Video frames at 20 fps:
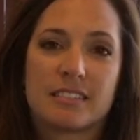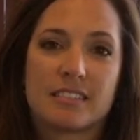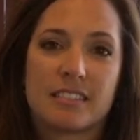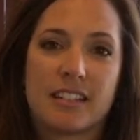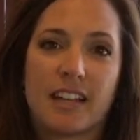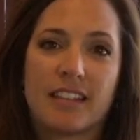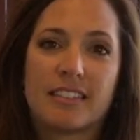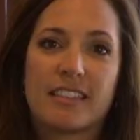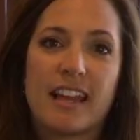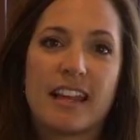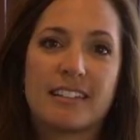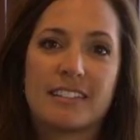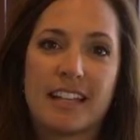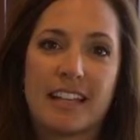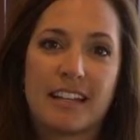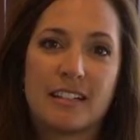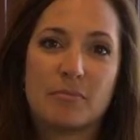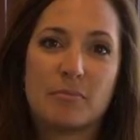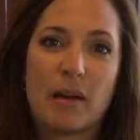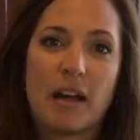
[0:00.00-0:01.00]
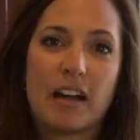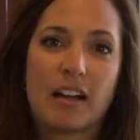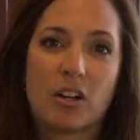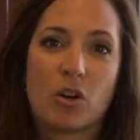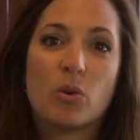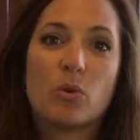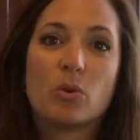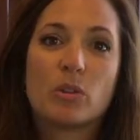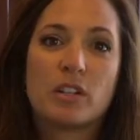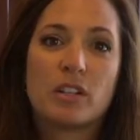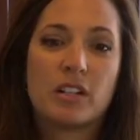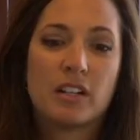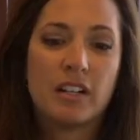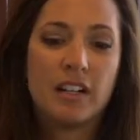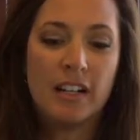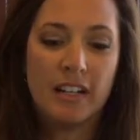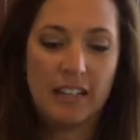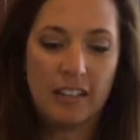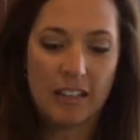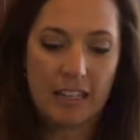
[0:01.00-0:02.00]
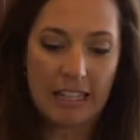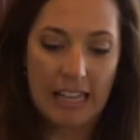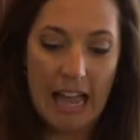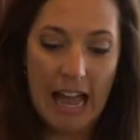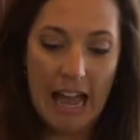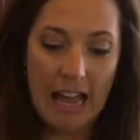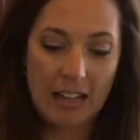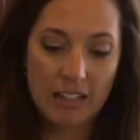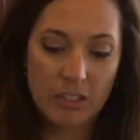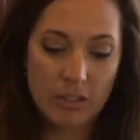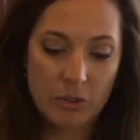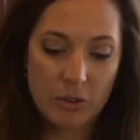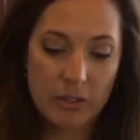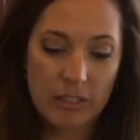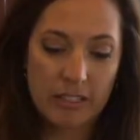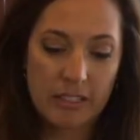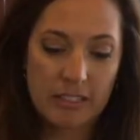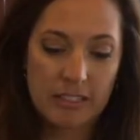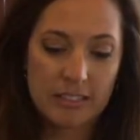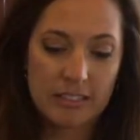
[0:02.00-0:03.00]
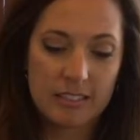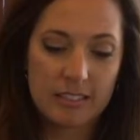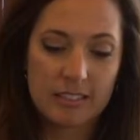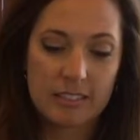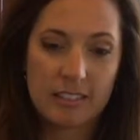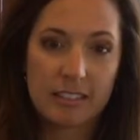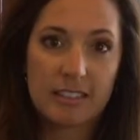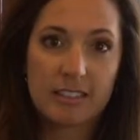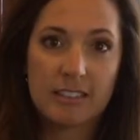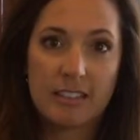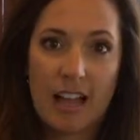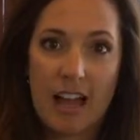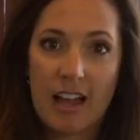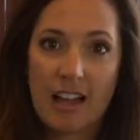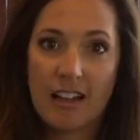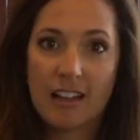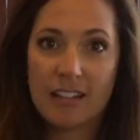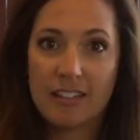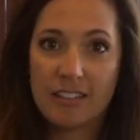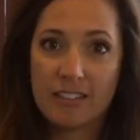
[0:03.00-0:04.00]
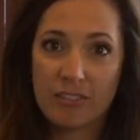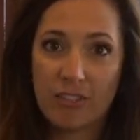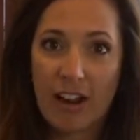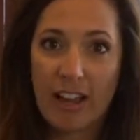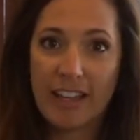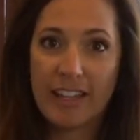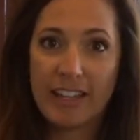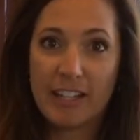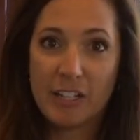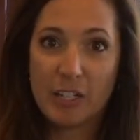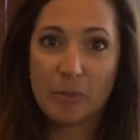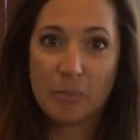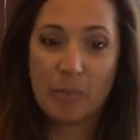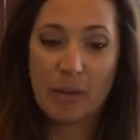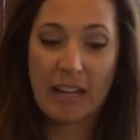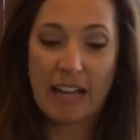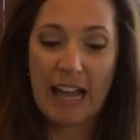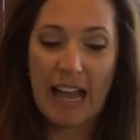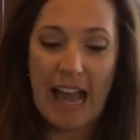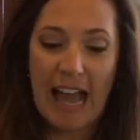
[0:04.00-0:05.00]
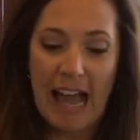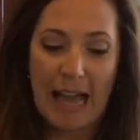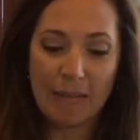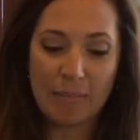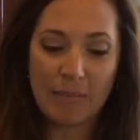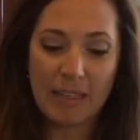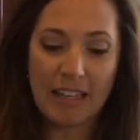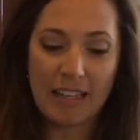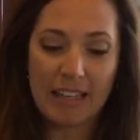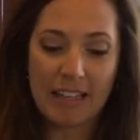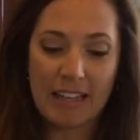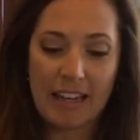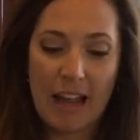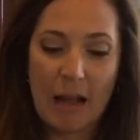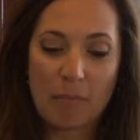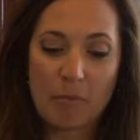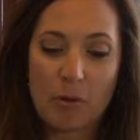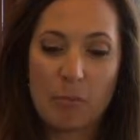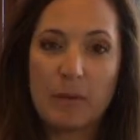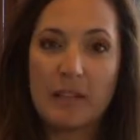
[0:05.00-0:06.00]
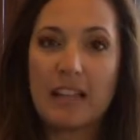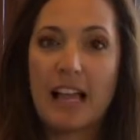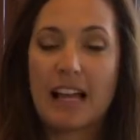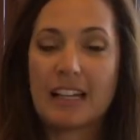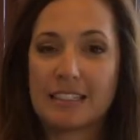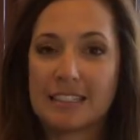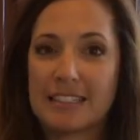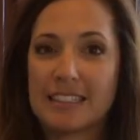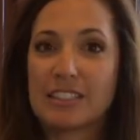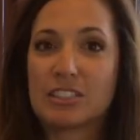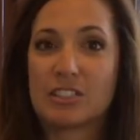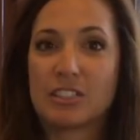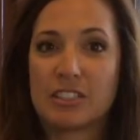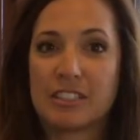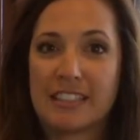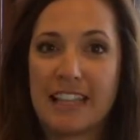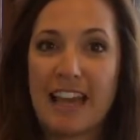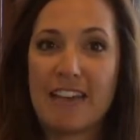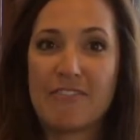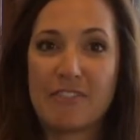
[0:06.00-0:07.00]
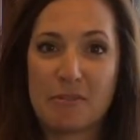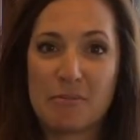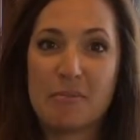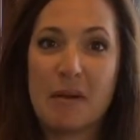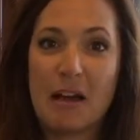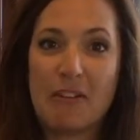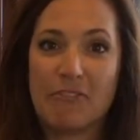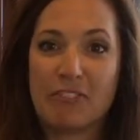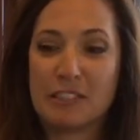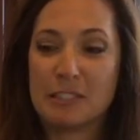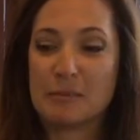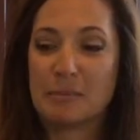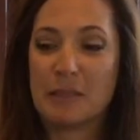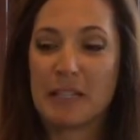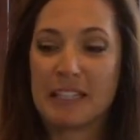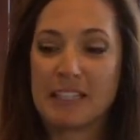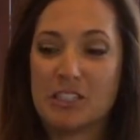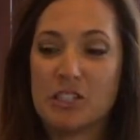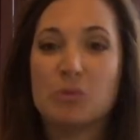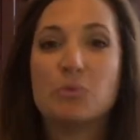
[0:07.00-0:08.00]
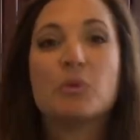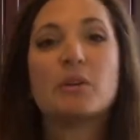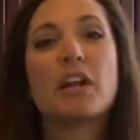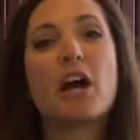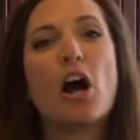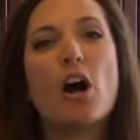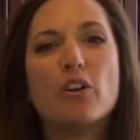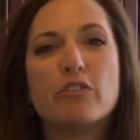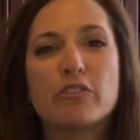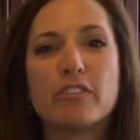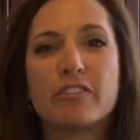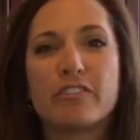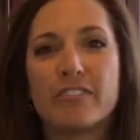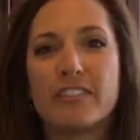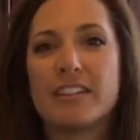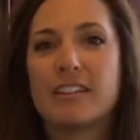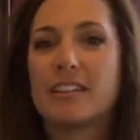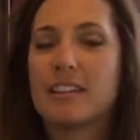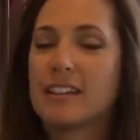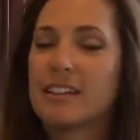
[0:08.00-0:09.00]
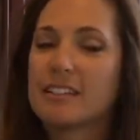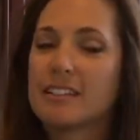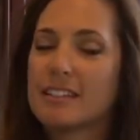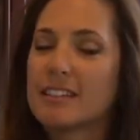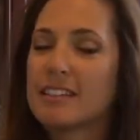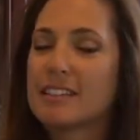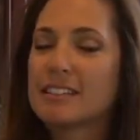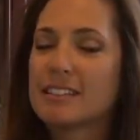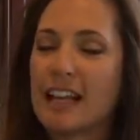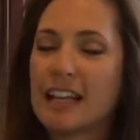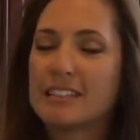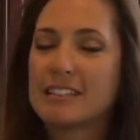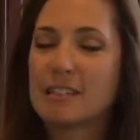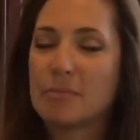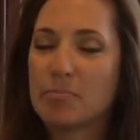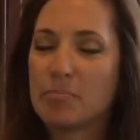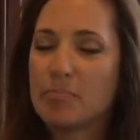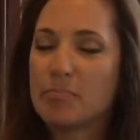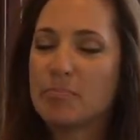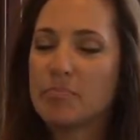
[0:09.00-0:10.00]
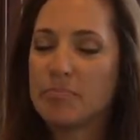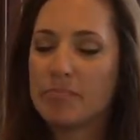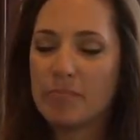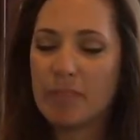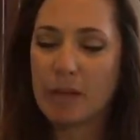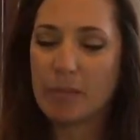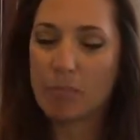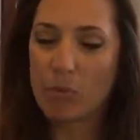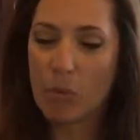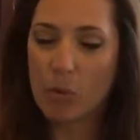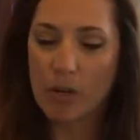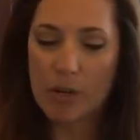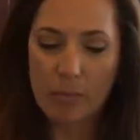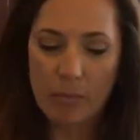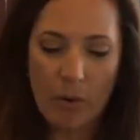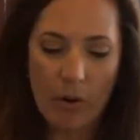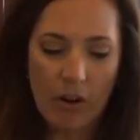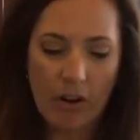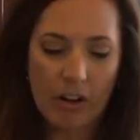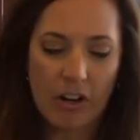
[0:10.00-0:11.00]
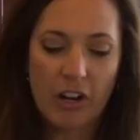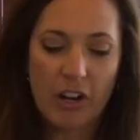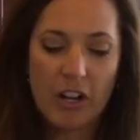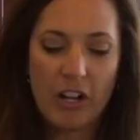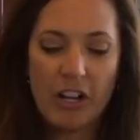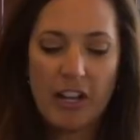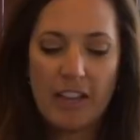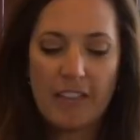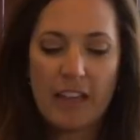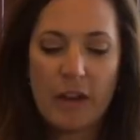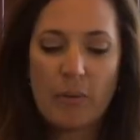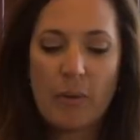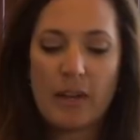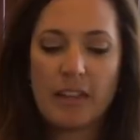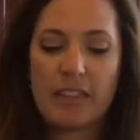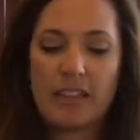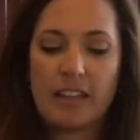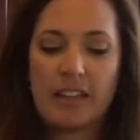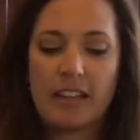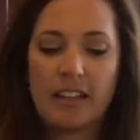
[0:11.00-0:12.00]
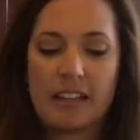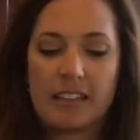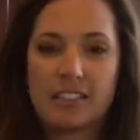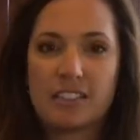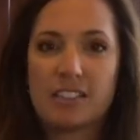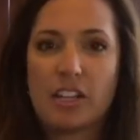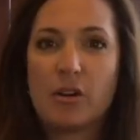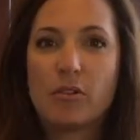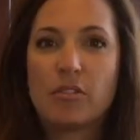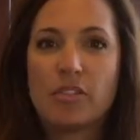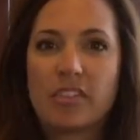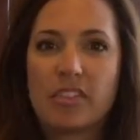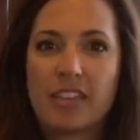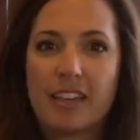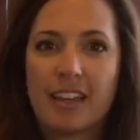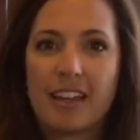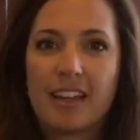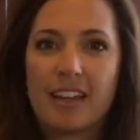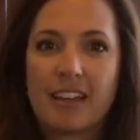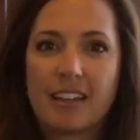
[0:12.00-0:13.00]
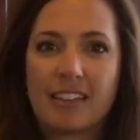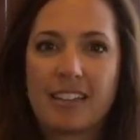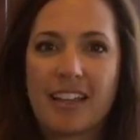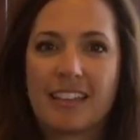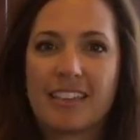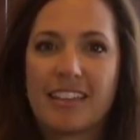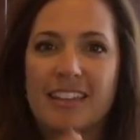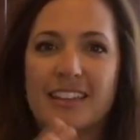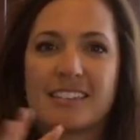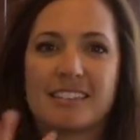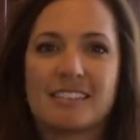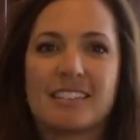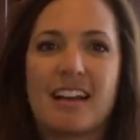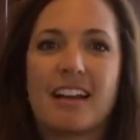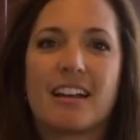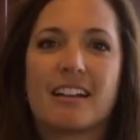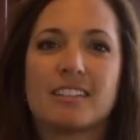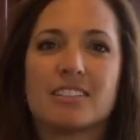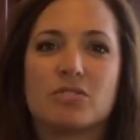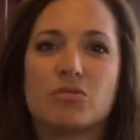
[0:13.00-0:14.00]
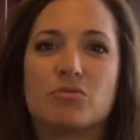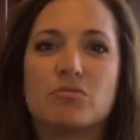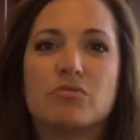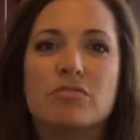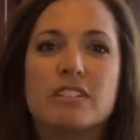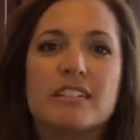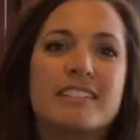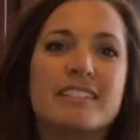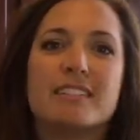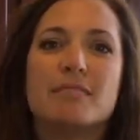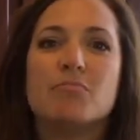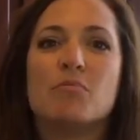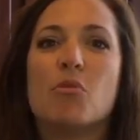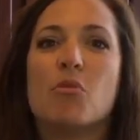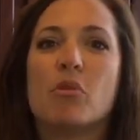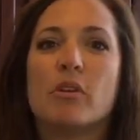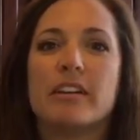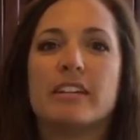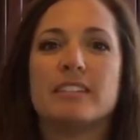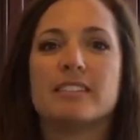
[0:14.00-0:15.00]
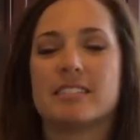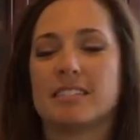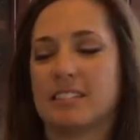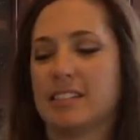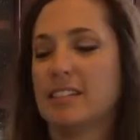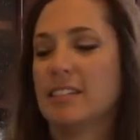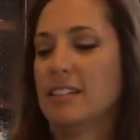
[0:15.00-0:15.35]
cut that down by 1/4. Like, I greased 9 right here, but I'm thinking I'm going to be like 6 or 7 muffins because you want to overfill it. That's the important part. That way it's so thick that the inside is really moist.